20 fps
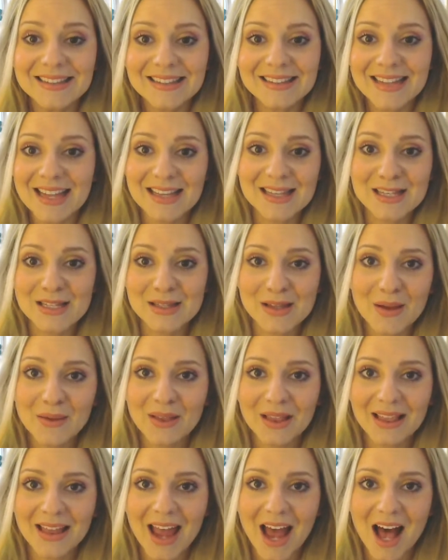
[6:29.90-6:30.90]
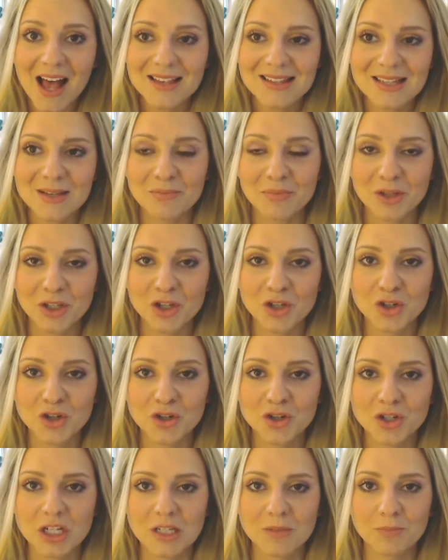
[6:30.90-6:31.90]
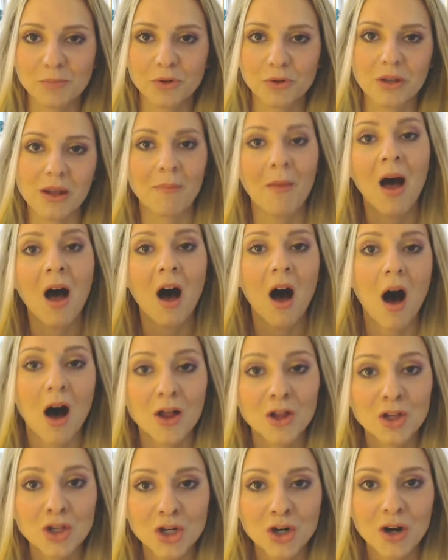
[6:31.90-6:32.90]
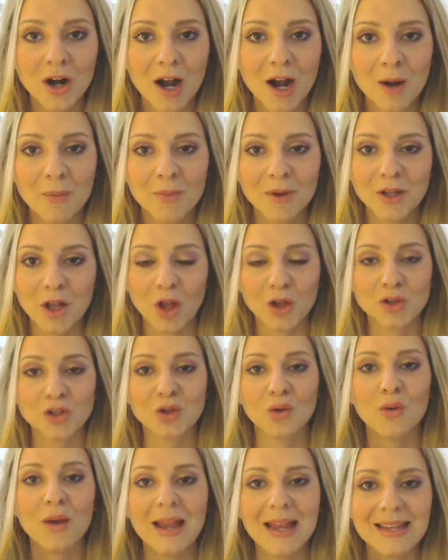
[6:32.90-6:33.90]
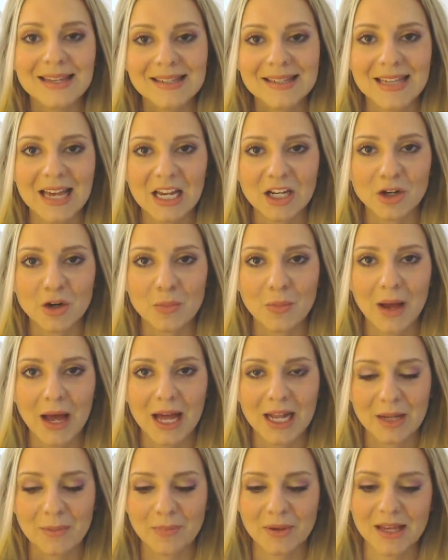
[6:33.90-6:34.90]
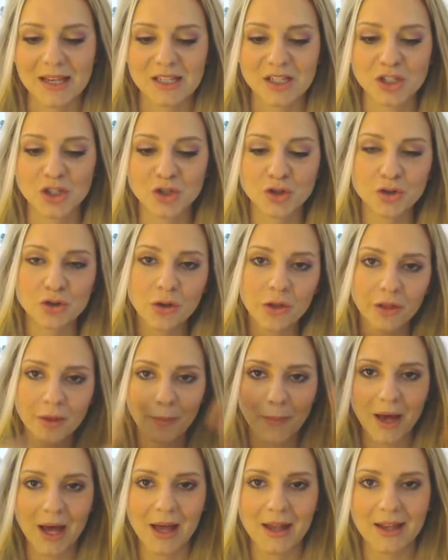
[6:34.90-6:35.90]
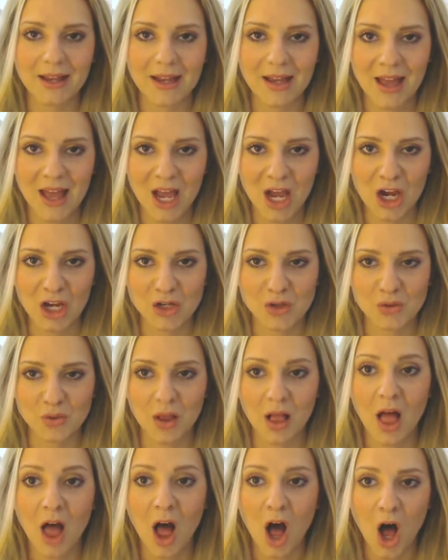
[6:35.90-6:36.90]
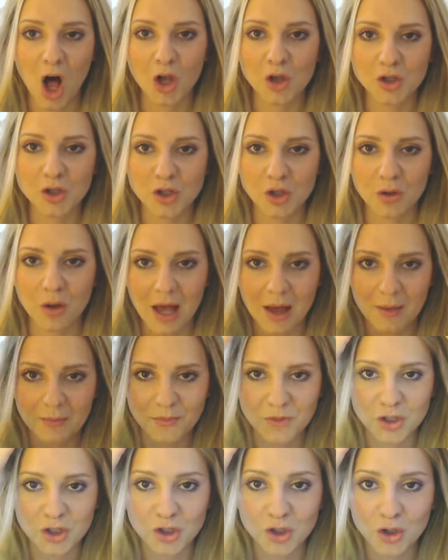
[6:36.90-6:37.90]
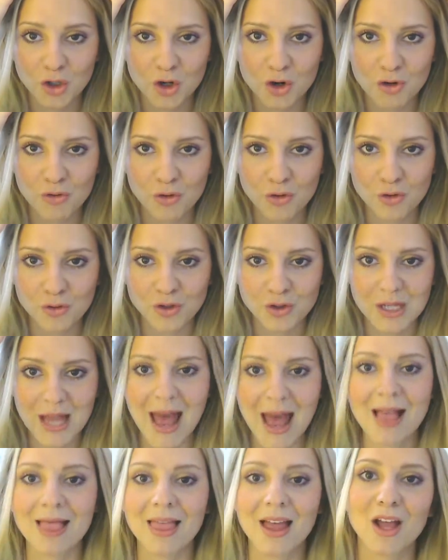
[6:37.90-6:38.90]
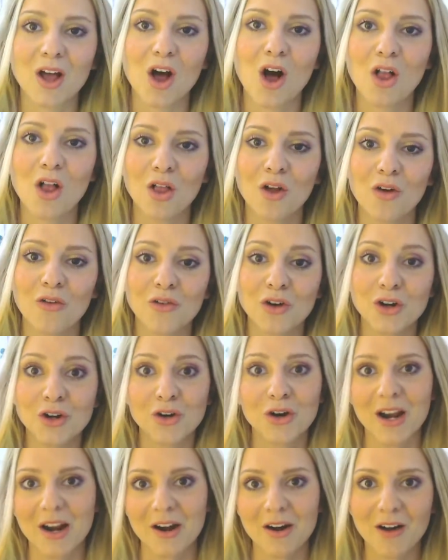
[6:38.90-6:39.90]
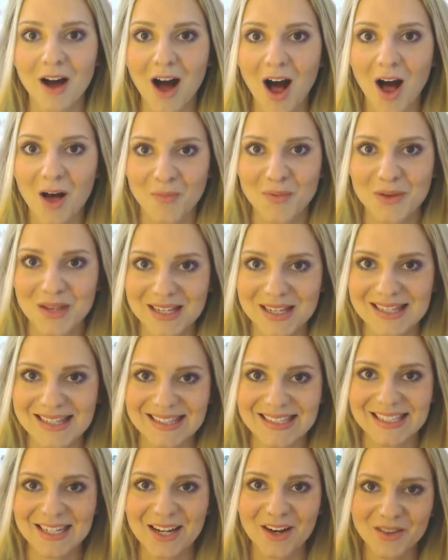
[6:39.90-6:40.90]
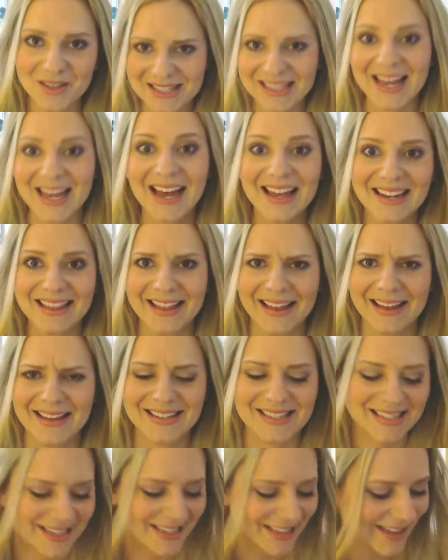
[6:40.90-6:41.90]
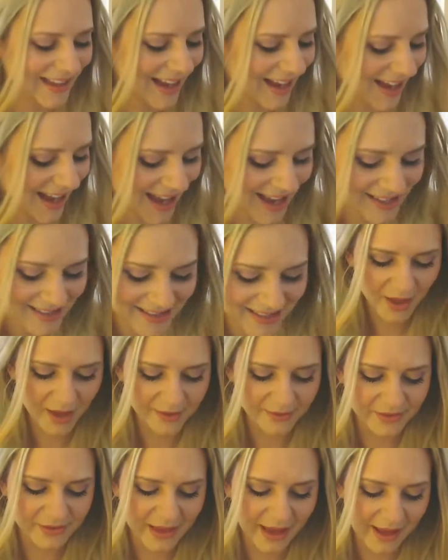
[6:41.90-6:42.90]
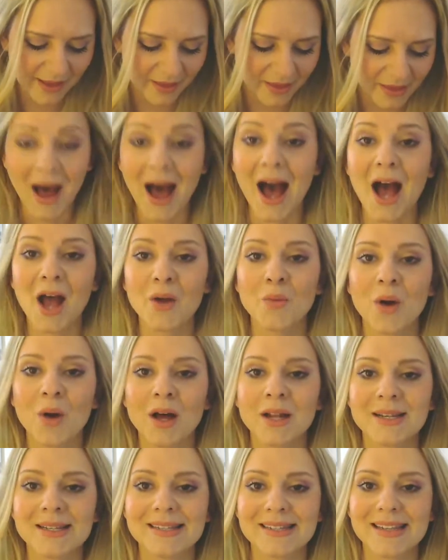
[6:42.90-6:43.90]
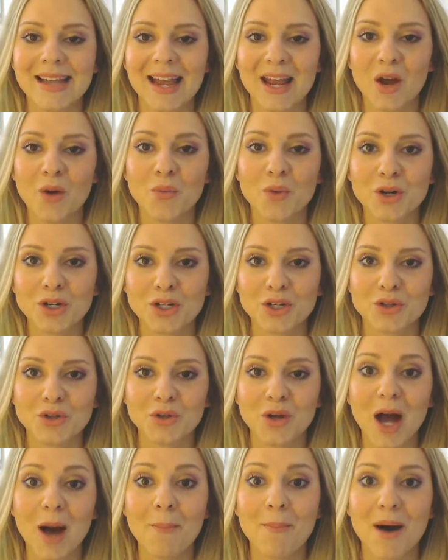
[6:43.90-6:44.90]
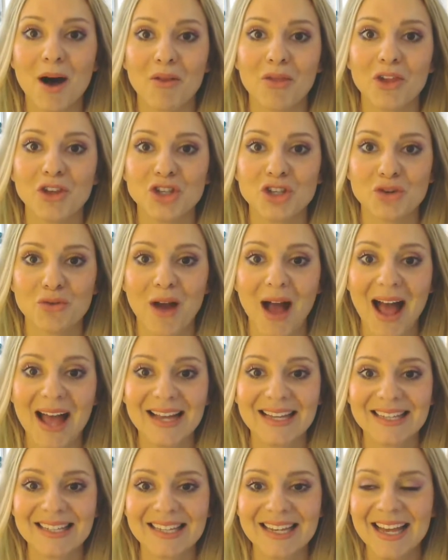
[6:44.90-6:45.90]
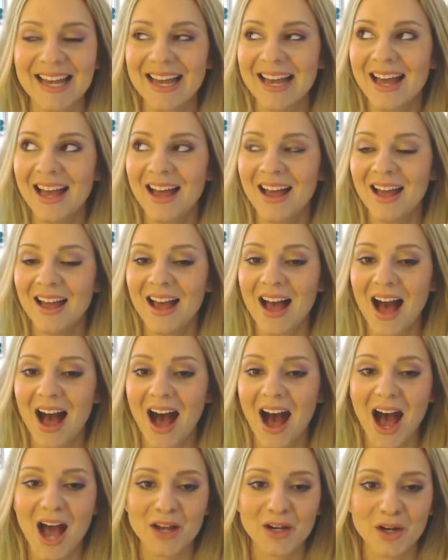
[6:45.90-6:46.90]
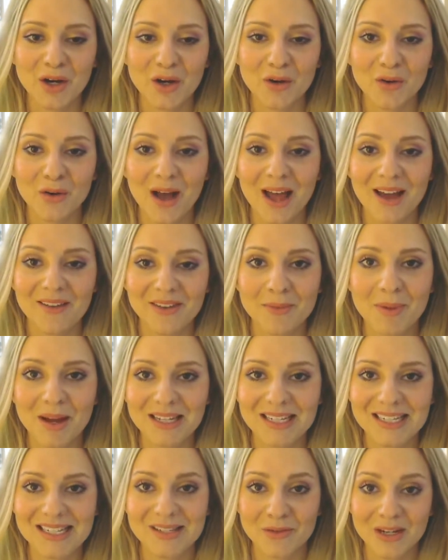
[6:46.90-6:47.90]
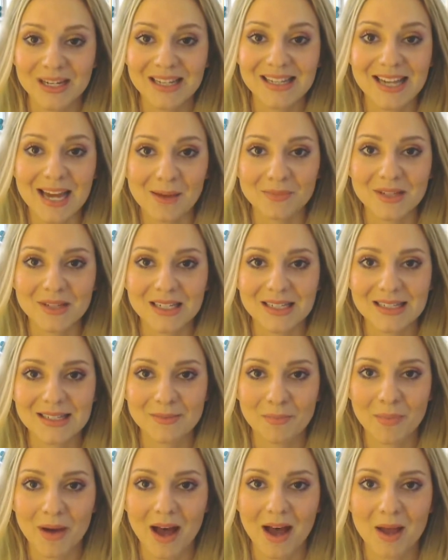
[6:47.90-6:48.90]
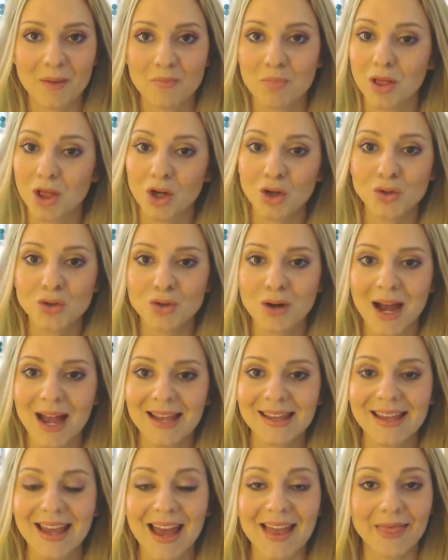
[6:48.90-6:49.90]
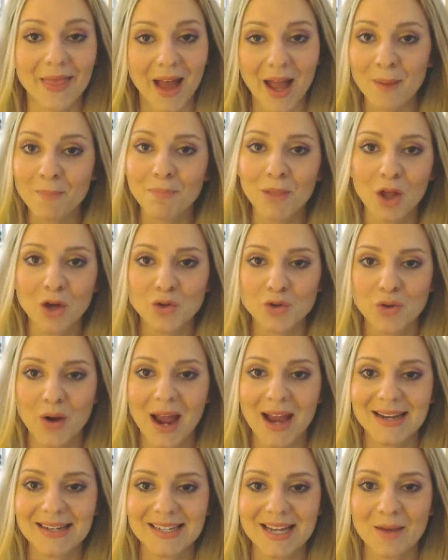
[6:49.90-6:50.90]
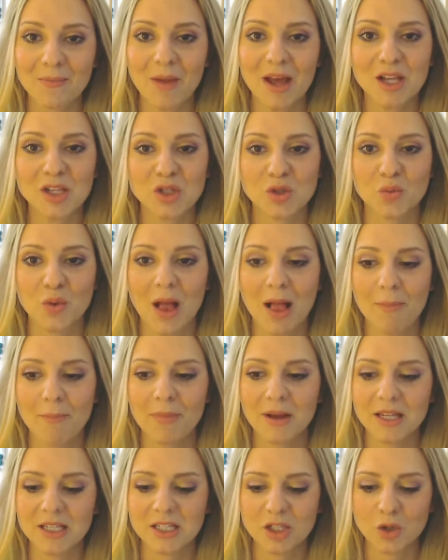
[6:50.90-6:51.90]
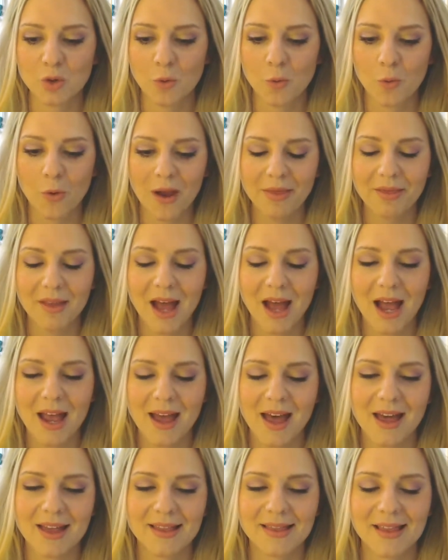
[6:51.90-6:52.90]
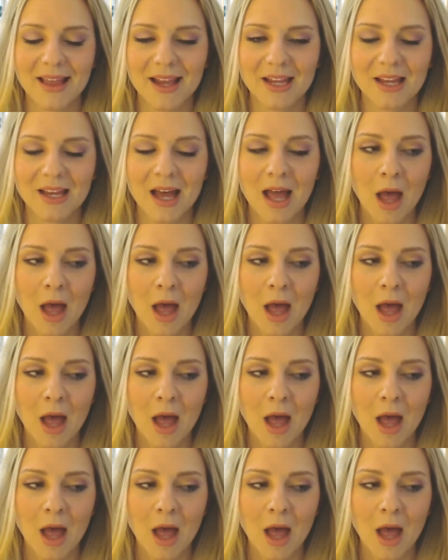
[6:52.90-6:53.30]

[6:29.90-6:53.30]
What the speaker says: That's totally awesome, but you shouldn't just put them on your hair but also inside your body, because through the body it will also come to your roots and like all over your hair, obviously. Now it's kind of logical, I guess. Then I want to say a word or two about the drying. I know everybody's really tempted by blow drying, and I'm blow drying them as well, but when I had like